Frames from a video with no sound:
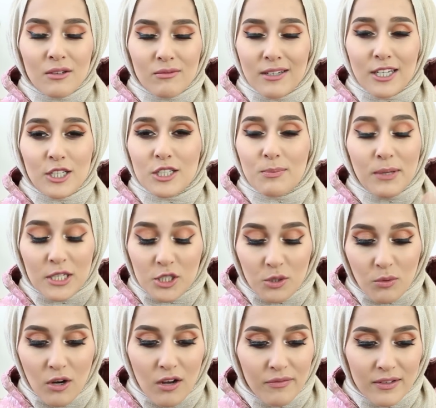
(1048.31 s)
really just piss
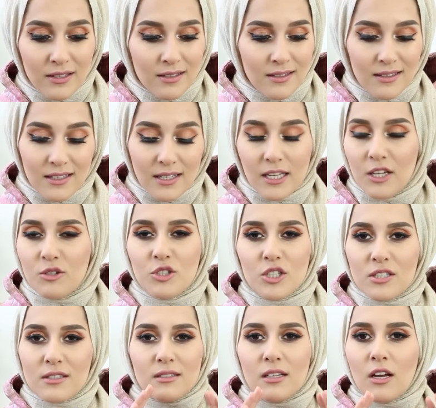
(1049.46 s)
you off, and it was just
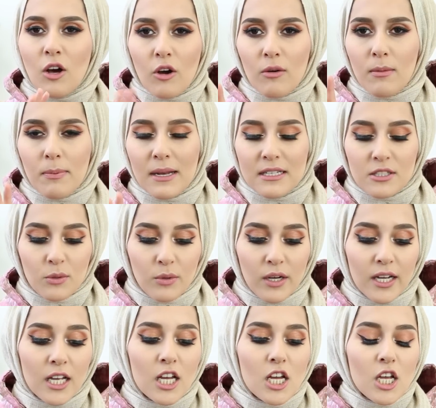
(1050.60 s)
a horrible place to work.